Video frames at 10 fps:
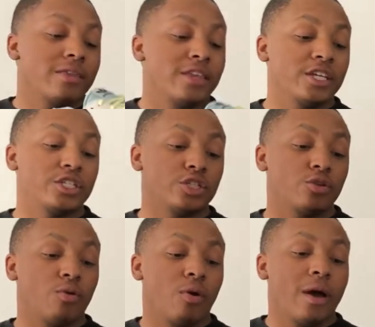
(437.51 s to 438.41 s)
This
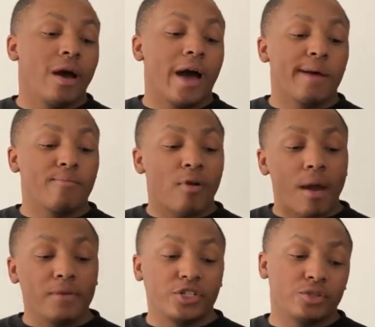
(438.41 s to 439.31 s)
shoe, I
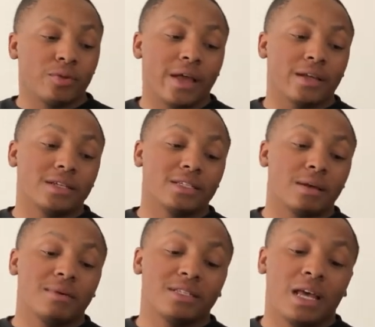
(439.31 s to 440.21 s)
promise you, like in the
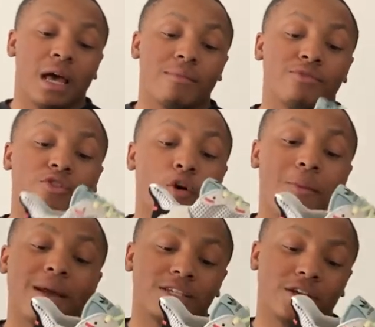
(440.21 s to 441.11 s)
summertime,
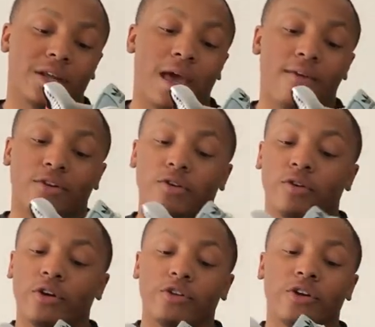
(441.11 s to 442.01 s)
nobody's gonna have it
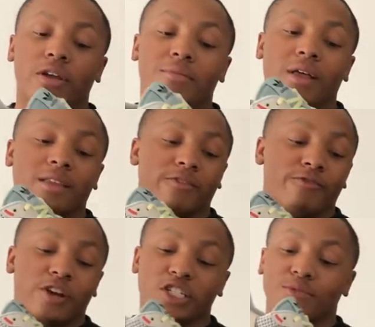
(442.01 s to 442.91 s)
on. You're gonna be like the
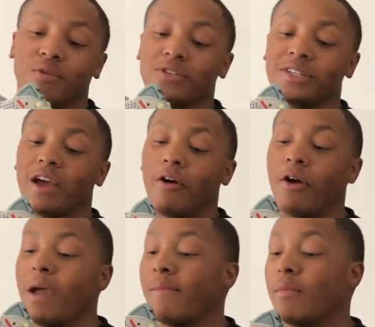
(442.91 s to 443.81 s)
freshest person. Now,
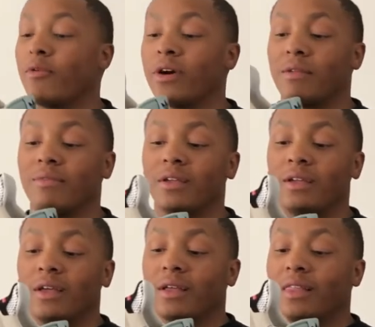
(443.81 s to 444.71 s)
people are gonna
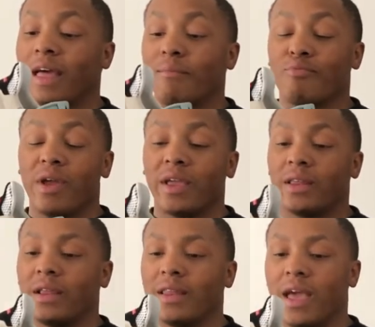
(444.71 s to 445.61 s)
be like breaking
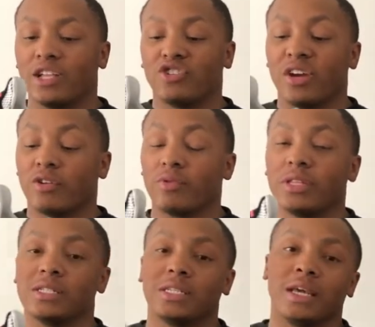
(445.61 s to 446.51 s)
their neck trying to
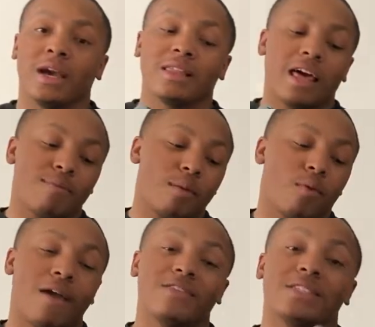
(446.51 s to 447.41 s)
really see it. A lot of people
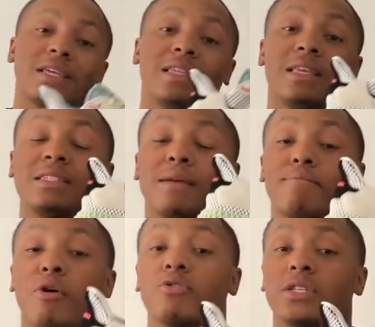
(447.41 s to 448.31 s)
haven't seen these in
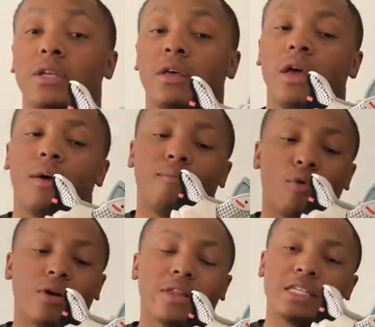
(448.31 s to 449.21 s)
person,
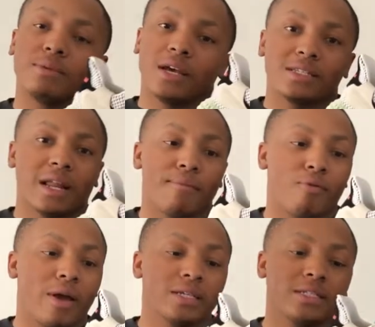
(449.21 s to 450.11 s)
more or less because of that
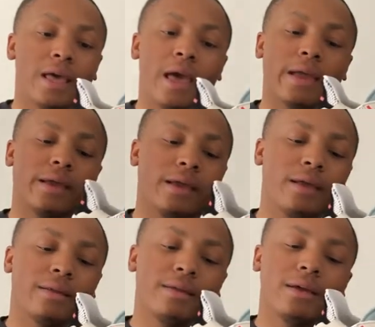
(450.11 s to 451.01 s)
price tag,
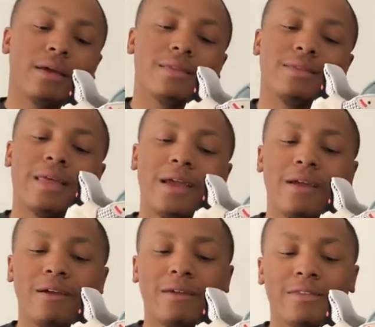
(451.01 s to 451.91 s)
and they
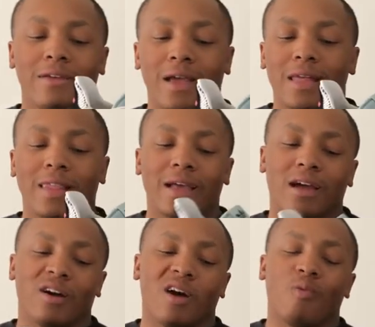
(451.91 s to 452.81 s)
are, they're not like
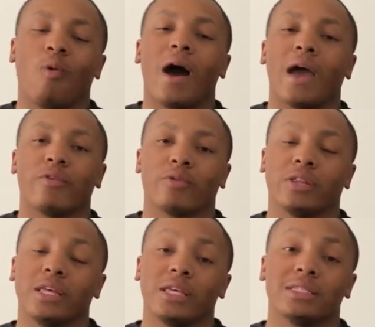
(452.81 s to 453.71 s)
a, a wide
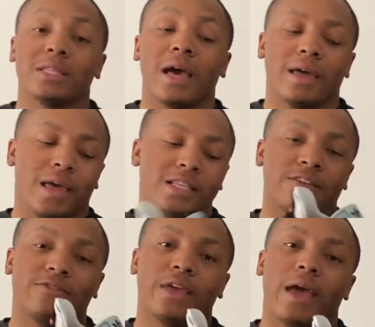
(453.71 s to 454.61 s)
release, not as
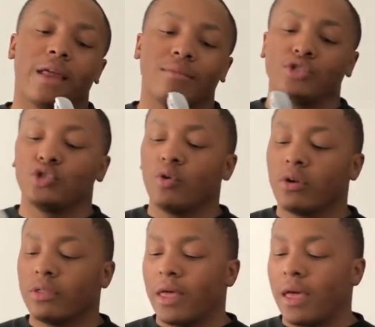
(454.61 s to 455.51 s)
of yet. I'm
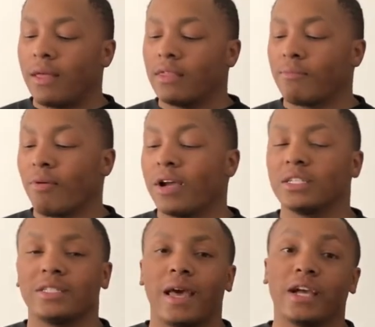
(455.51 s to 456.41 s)
sure that the
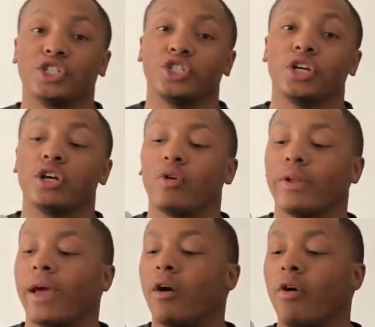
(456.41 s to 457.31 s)
price tag should go
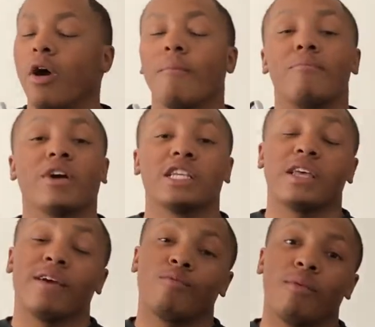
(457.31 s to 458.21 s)
down because
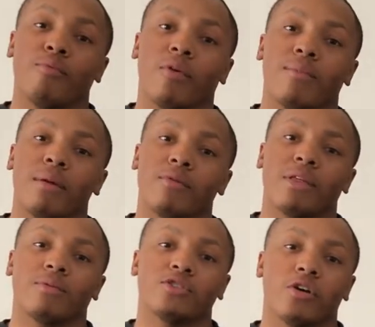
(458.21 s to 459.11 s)
at one point, remember,
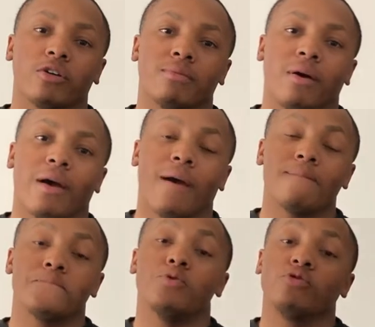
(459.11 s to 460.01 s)
they were talking about
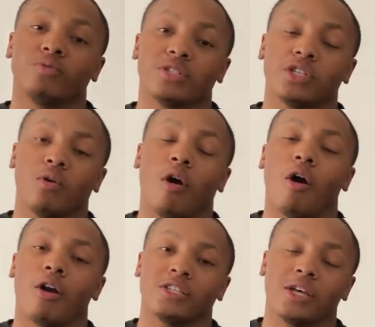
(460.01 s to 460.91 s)
how Boost was so
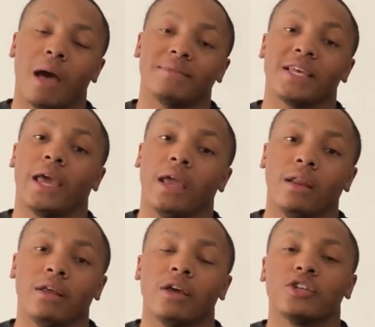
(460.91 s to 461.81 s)
hard to
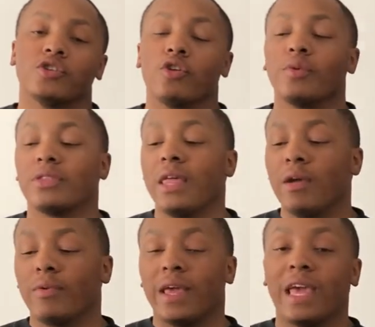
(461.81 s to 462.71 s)
obtain. So you would
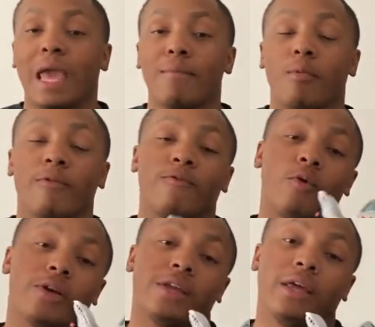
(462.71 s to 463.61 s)
think when they came up with
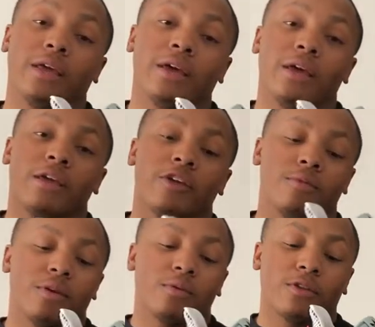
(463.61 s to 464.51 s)
four D, you know
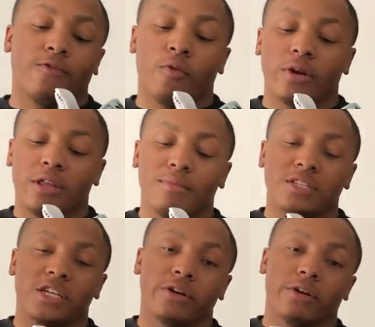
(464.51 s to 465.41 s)
what I mean, with the four D
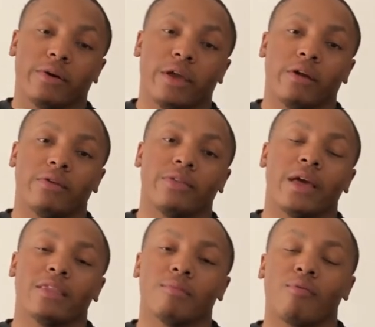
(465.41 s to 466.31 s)
material here,
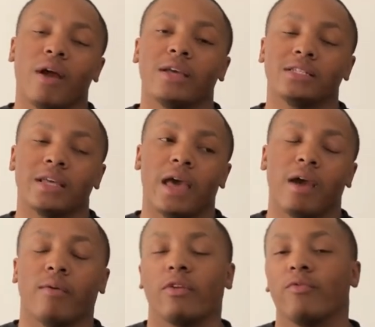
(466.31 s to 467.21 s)
that the price
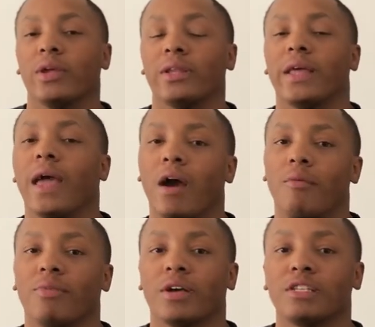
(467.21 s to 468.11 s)
tag would have went
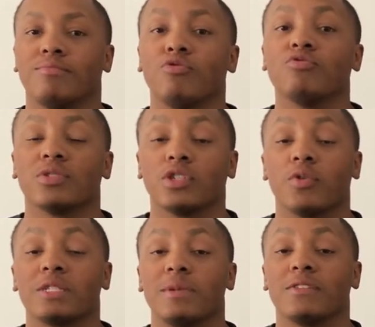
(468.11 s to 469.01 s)
down because Boost was
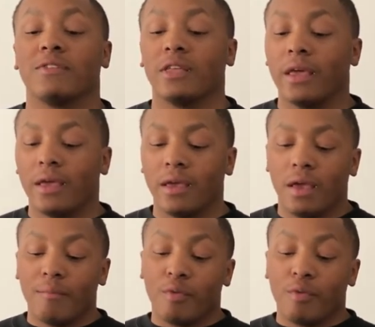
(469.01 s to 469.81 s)
so expensive to get.